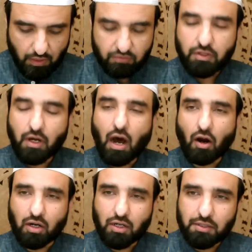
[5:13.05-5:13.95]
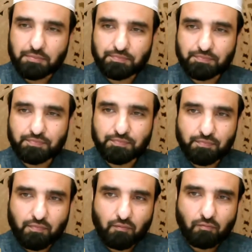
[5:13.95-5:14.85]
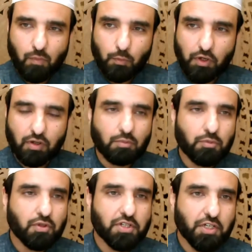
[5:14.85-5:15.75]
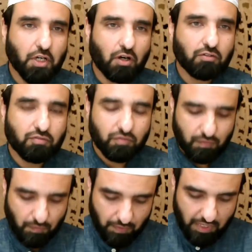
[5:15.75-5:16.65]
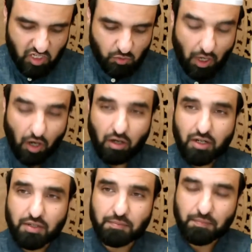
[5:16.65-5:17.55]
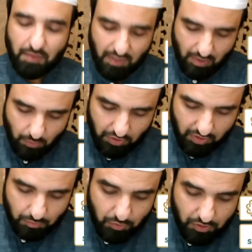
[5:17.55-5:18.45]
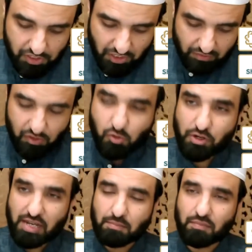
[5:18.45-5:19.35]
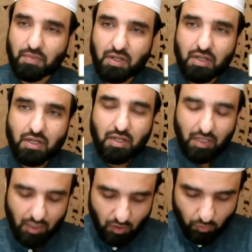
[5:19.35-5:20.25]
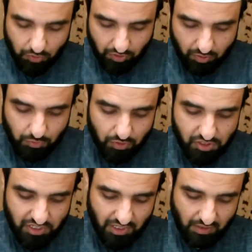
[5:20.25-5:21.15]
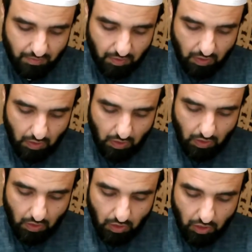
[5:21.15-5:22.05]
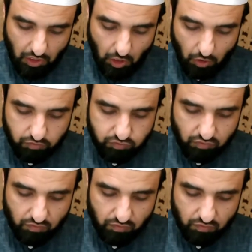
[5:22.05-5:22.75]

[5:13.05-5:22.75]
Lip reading: of the ark. We're a community of the spark. We're a community of dream. We're a community of